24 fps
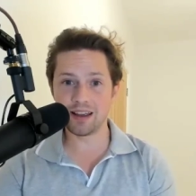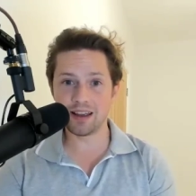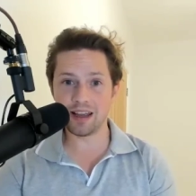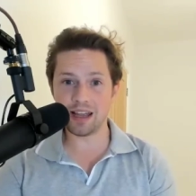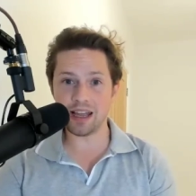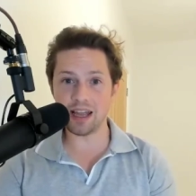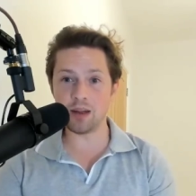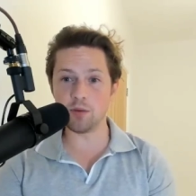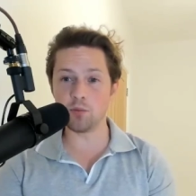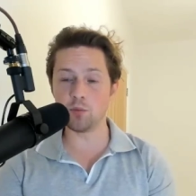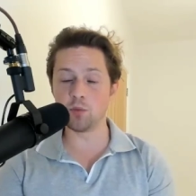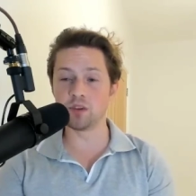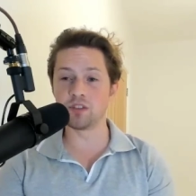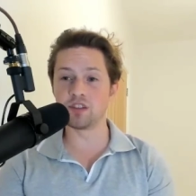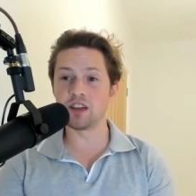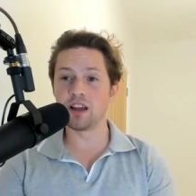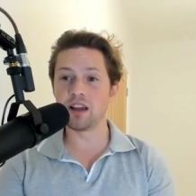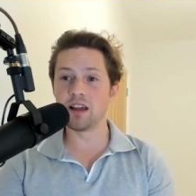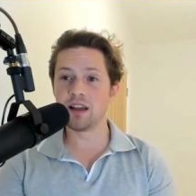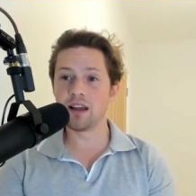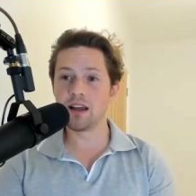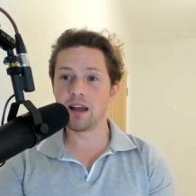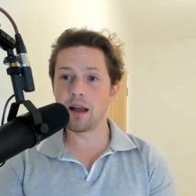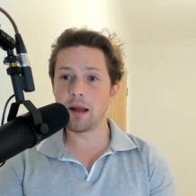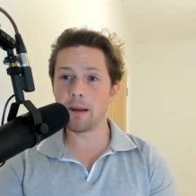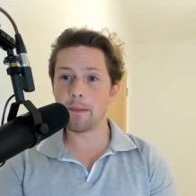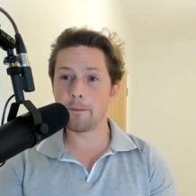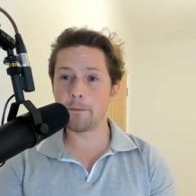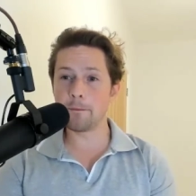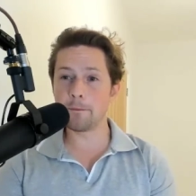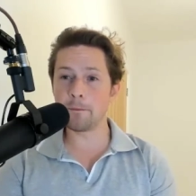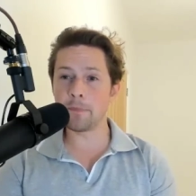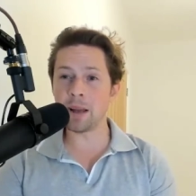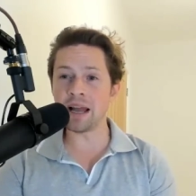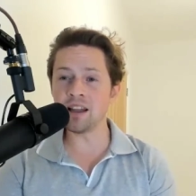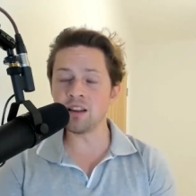It was
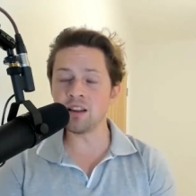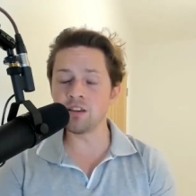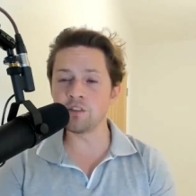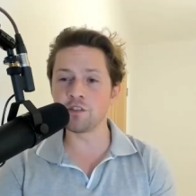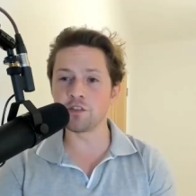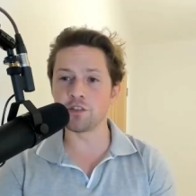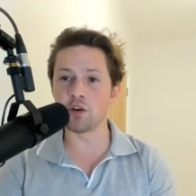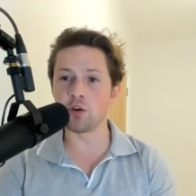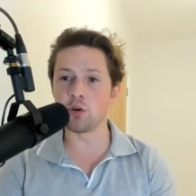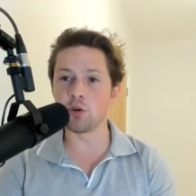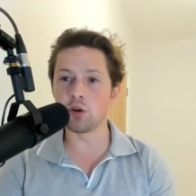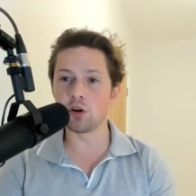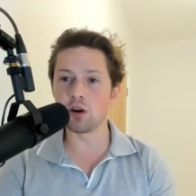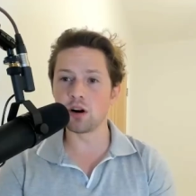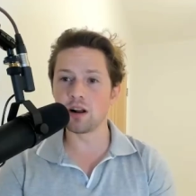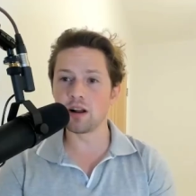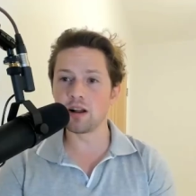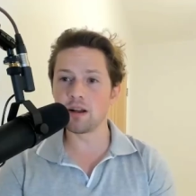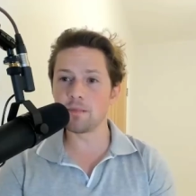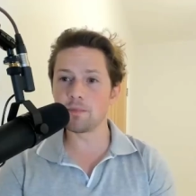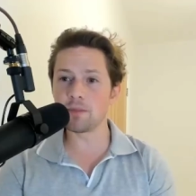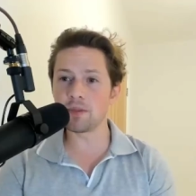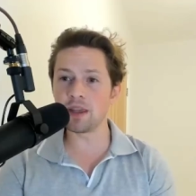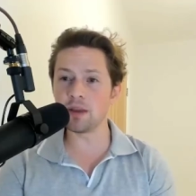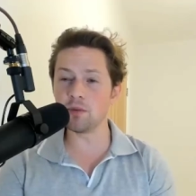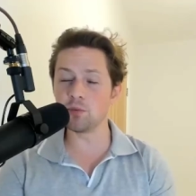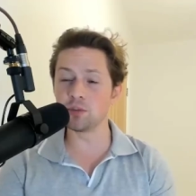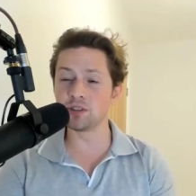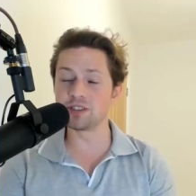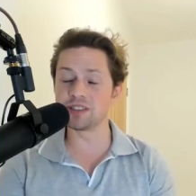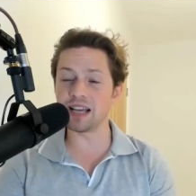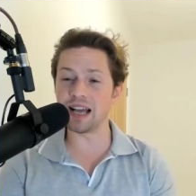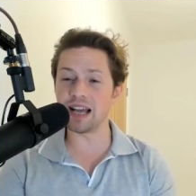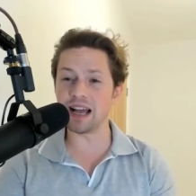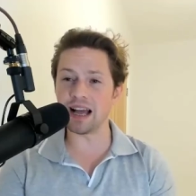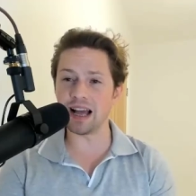painful. It was
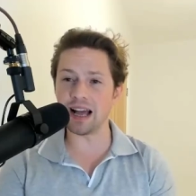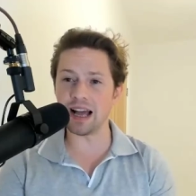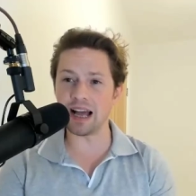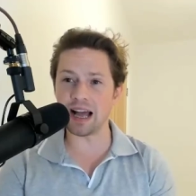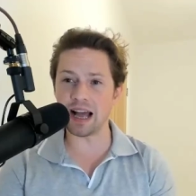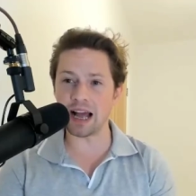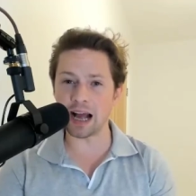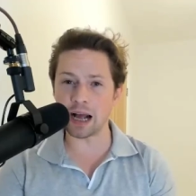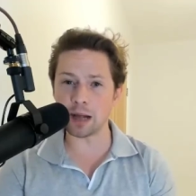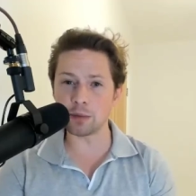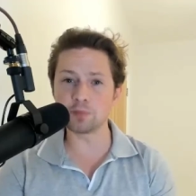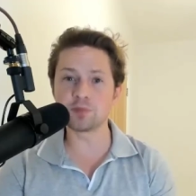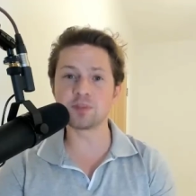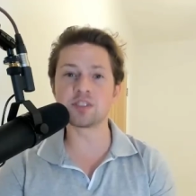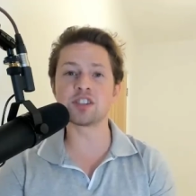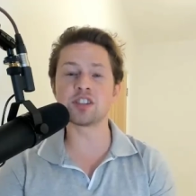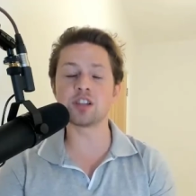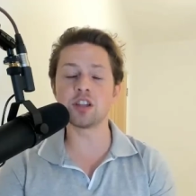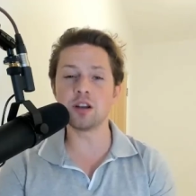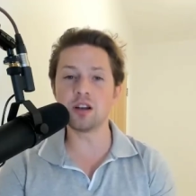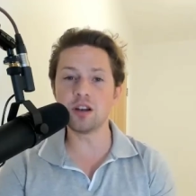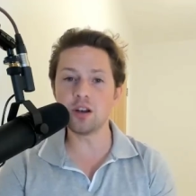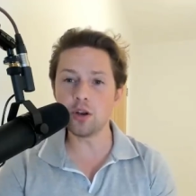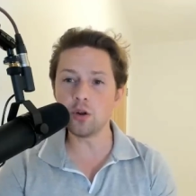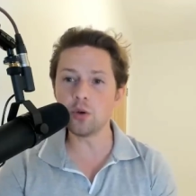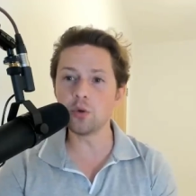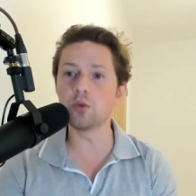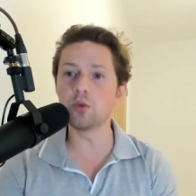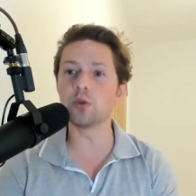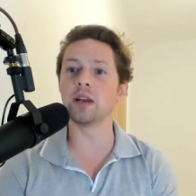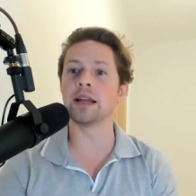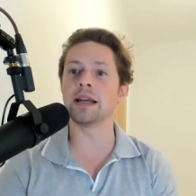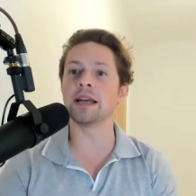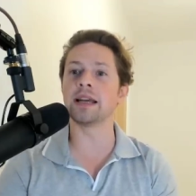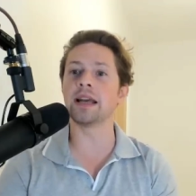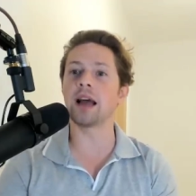
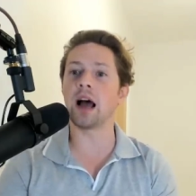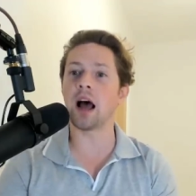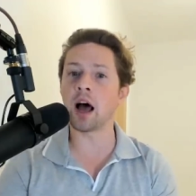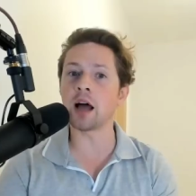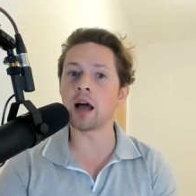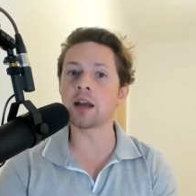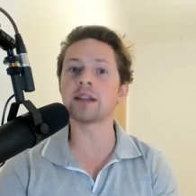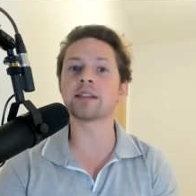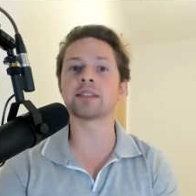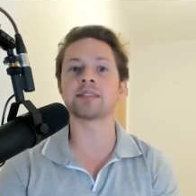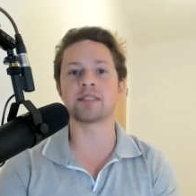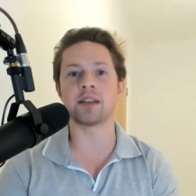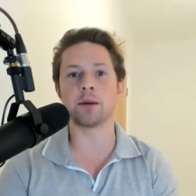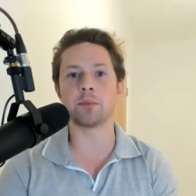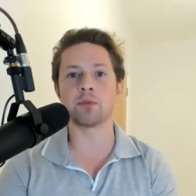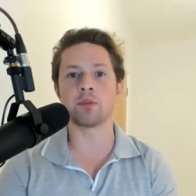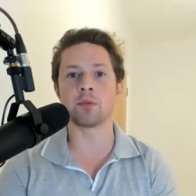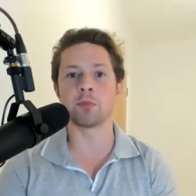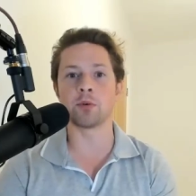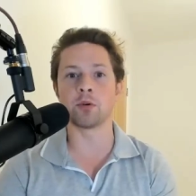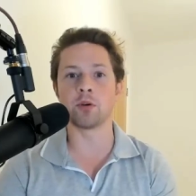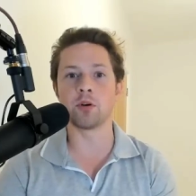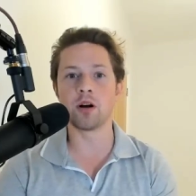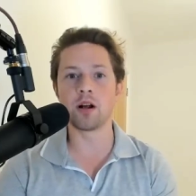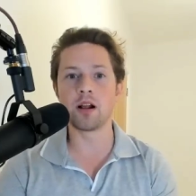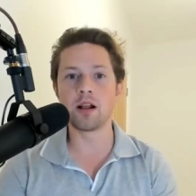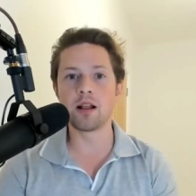absolutely unacceptable.